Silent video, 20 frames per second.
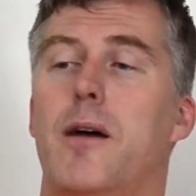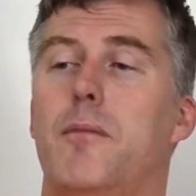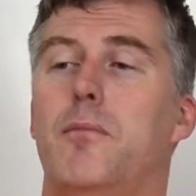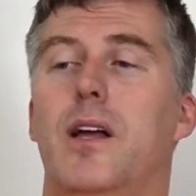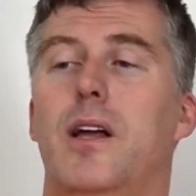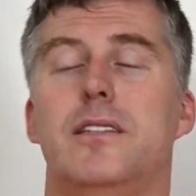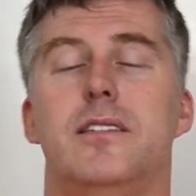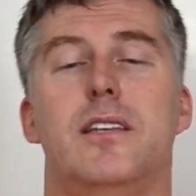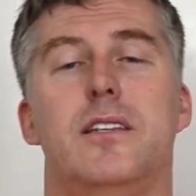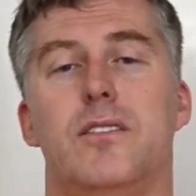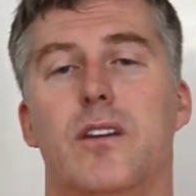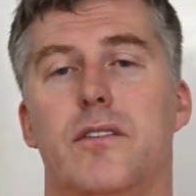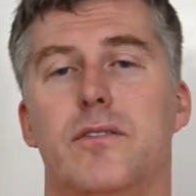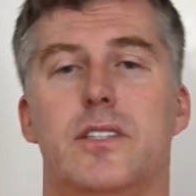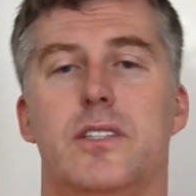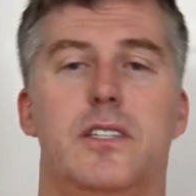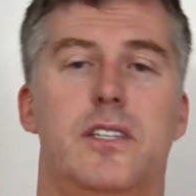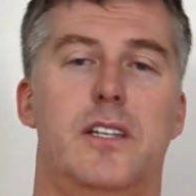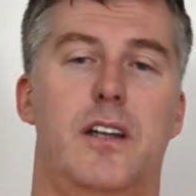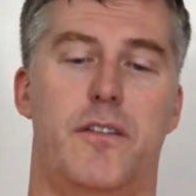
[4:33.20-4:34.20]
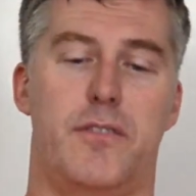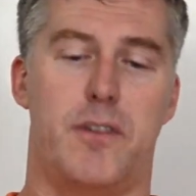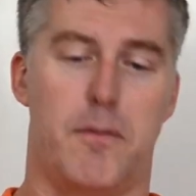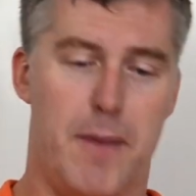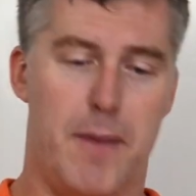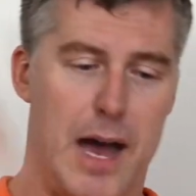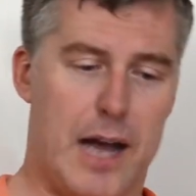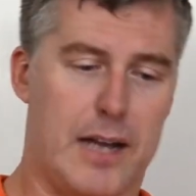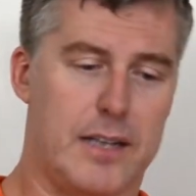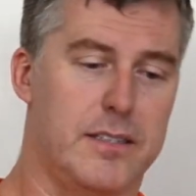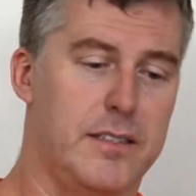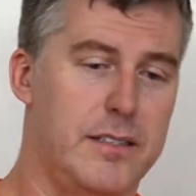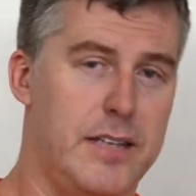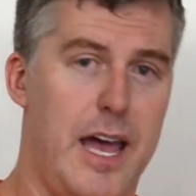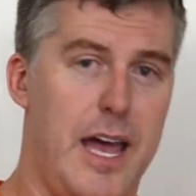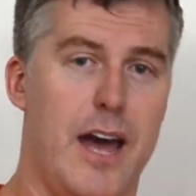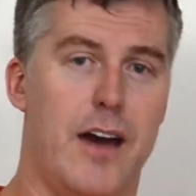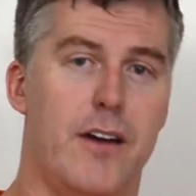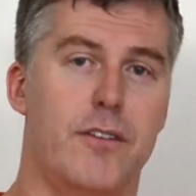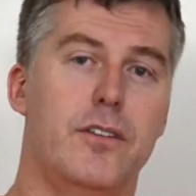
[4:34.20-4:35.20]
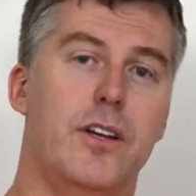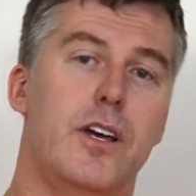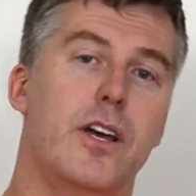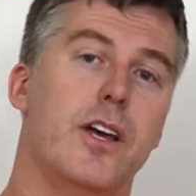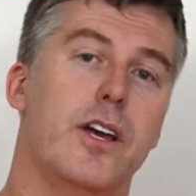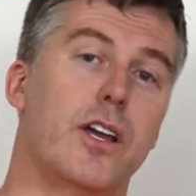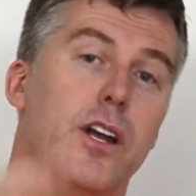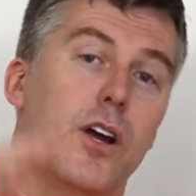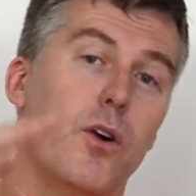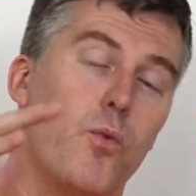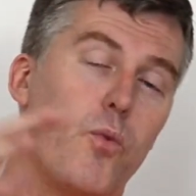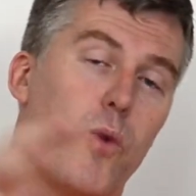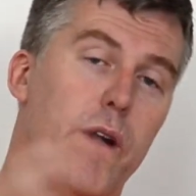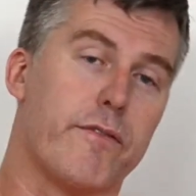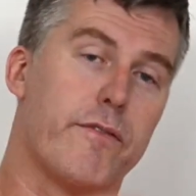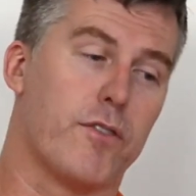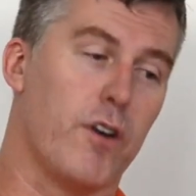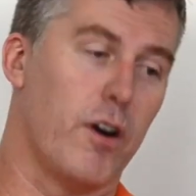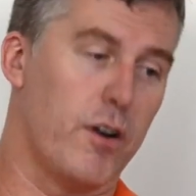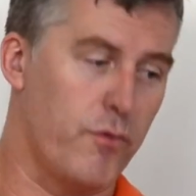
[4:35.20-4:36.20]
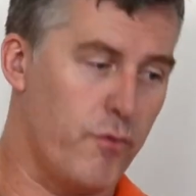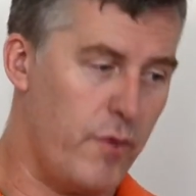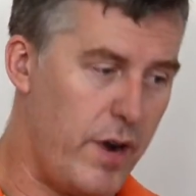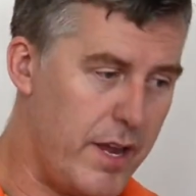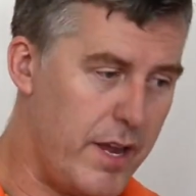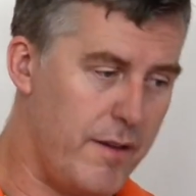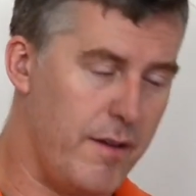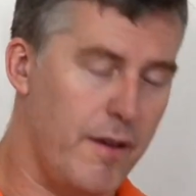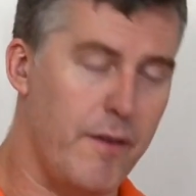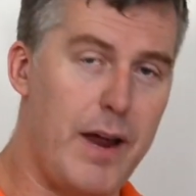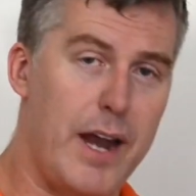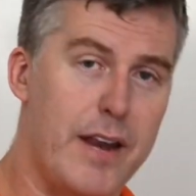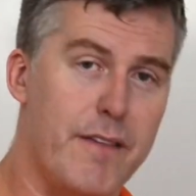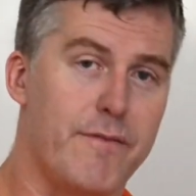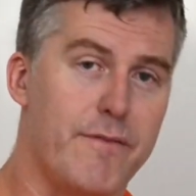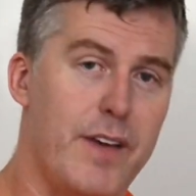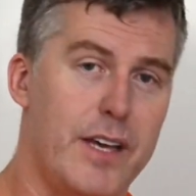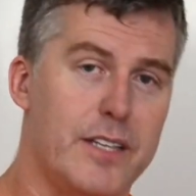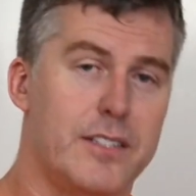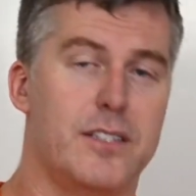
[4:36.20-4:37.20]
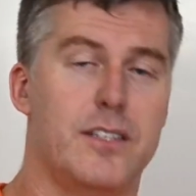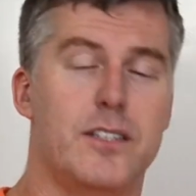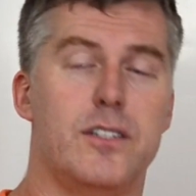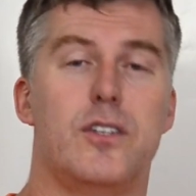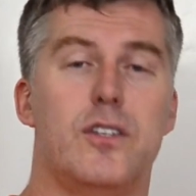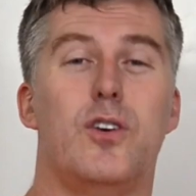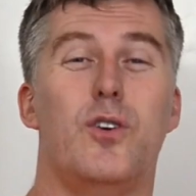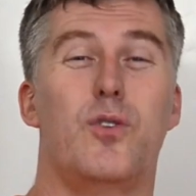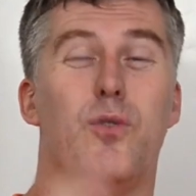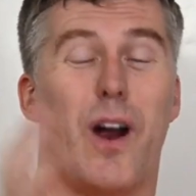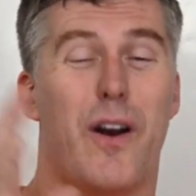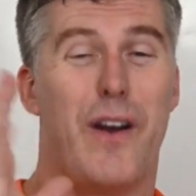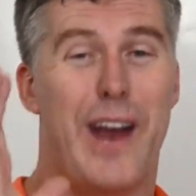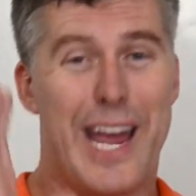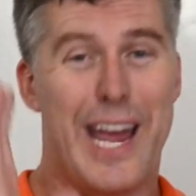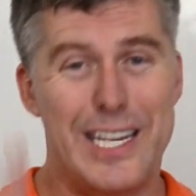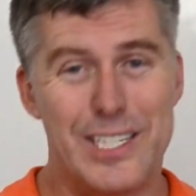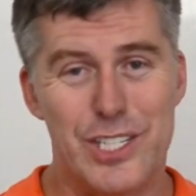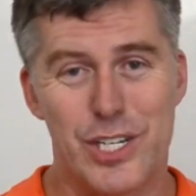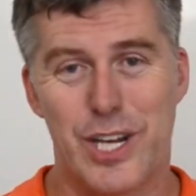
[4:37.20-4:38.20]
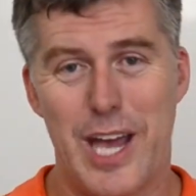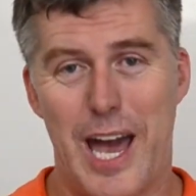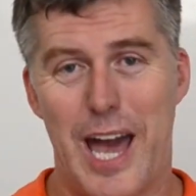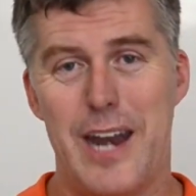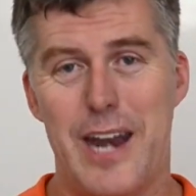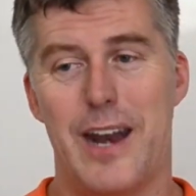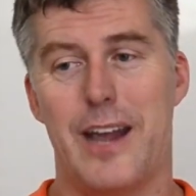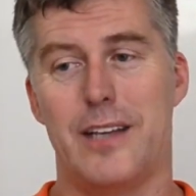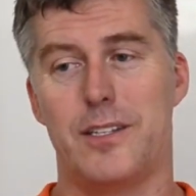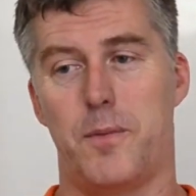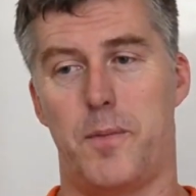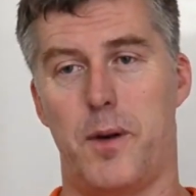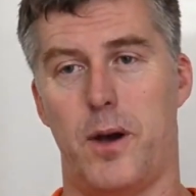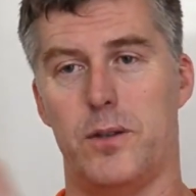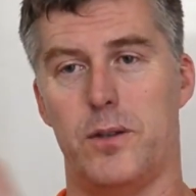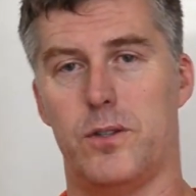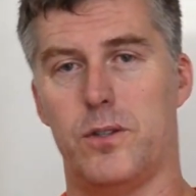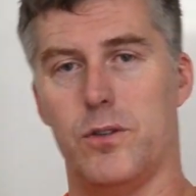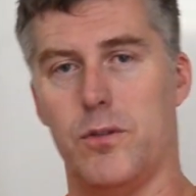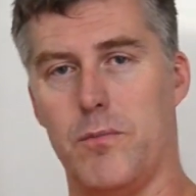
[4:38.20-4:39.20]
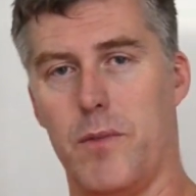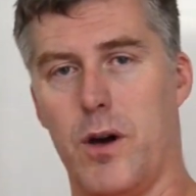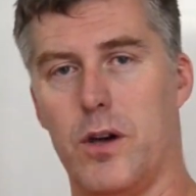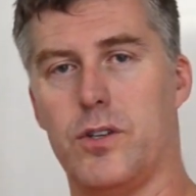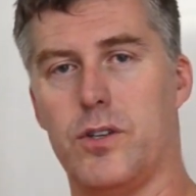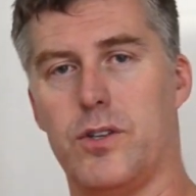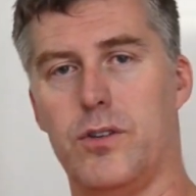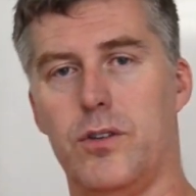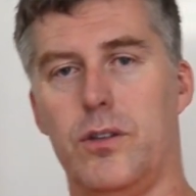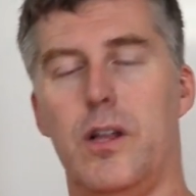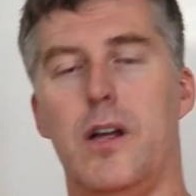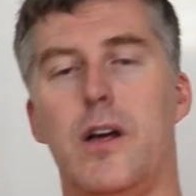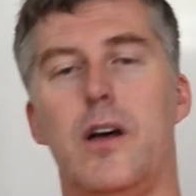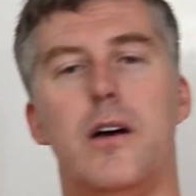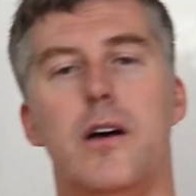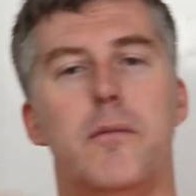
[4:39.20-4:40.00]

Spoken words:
Plus there's obviously, if the market's down, we've got ready around investors who are educated as opposed to emotional.